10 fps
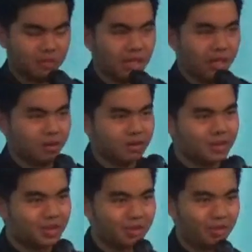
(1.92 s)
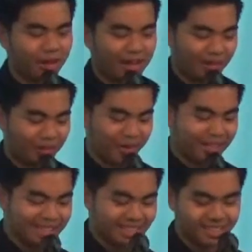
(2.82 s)
Hello, good morning
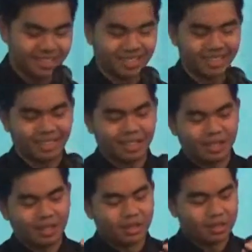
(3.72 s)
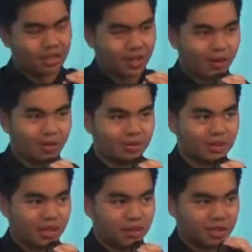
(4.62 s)
everyone.
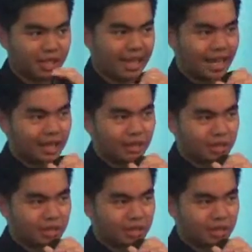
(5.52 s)
So usually I